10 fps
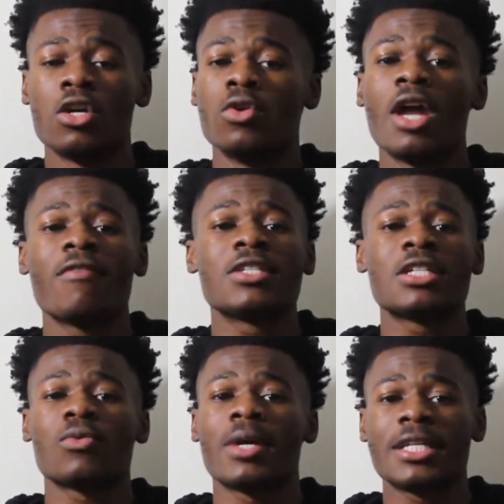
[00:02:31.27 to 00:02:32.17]
You never
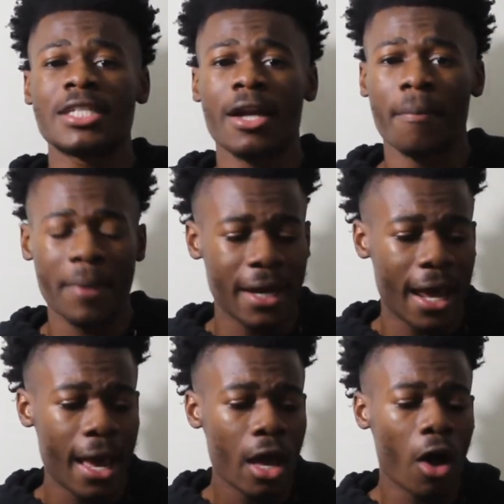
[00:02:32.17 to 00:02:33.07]
just want to sit up in
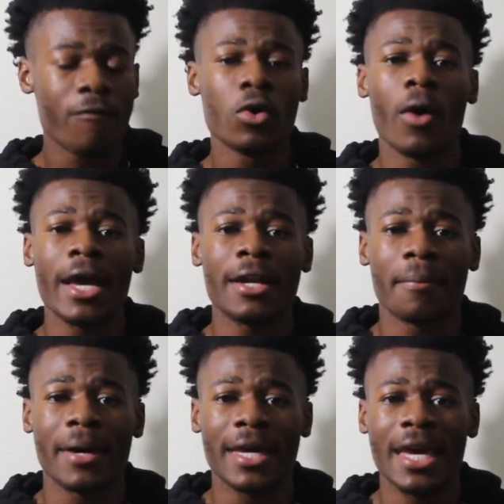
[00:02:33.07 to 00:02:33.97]
that if you are in the
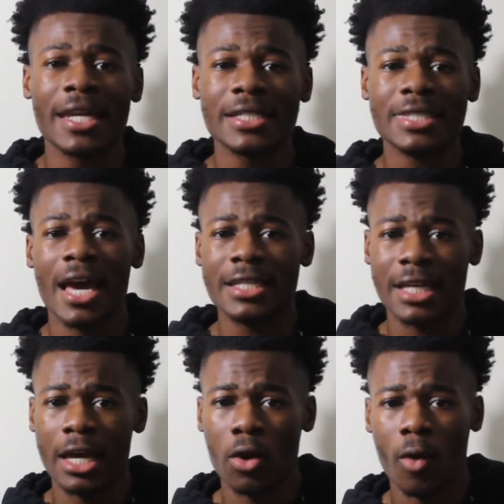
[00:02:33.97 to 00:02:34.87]
beginning stage of
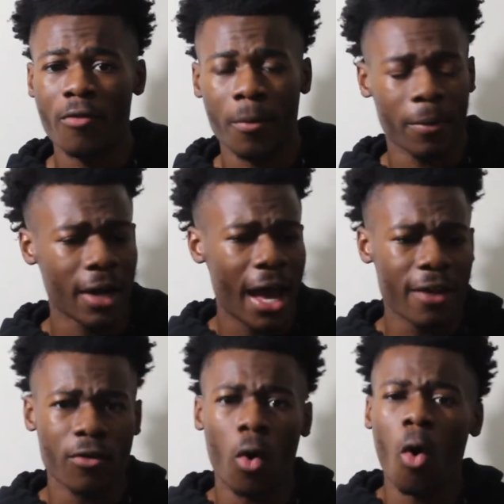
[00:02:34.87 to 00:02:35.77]
getting away from
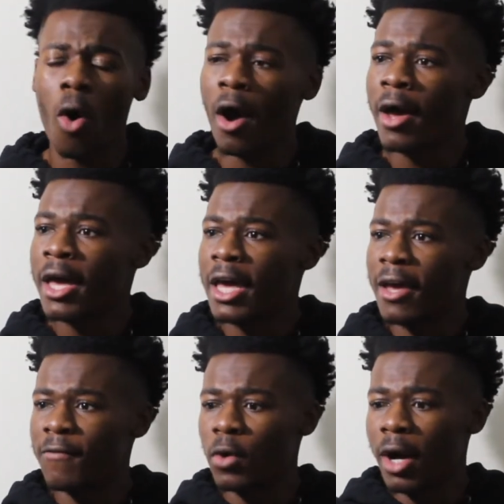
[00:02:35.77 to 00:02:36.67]
pornography, or
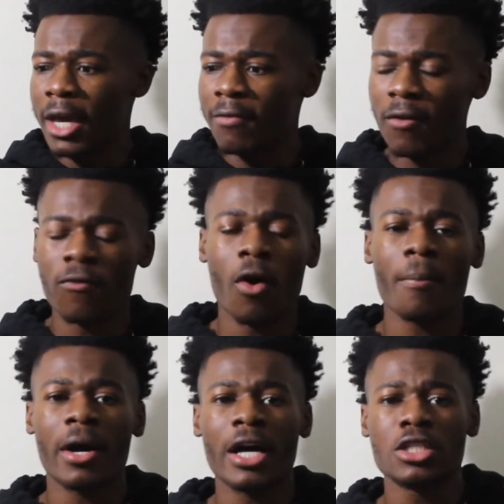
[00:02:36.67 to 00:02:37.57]
if you are even far,
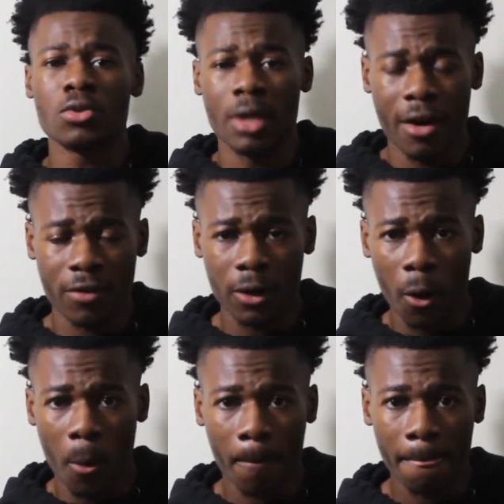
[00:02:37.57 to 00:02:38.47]
because you never
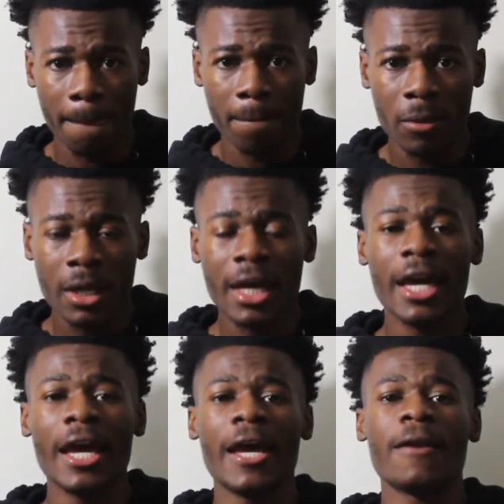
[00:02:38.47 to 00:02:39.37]
know.
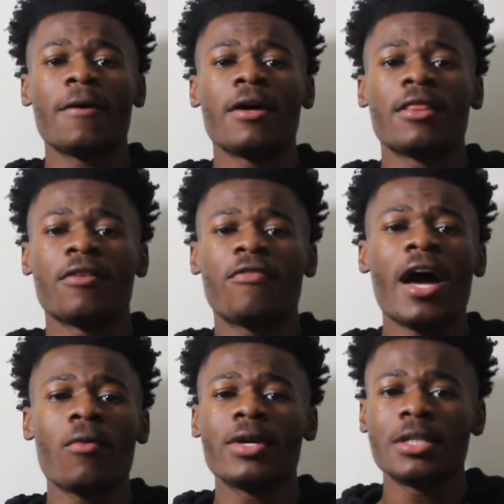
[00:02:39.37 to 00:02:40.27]
And the
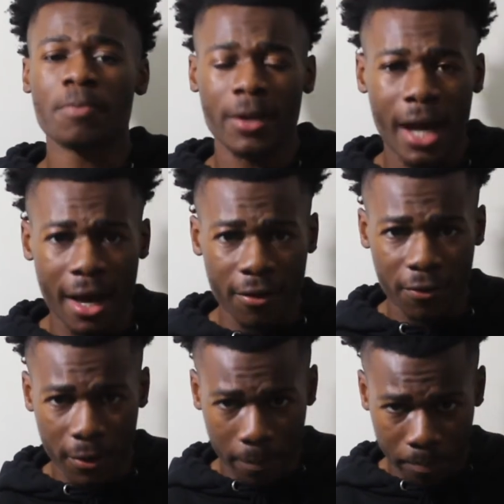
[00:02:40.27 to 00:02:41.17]
fight with this pornography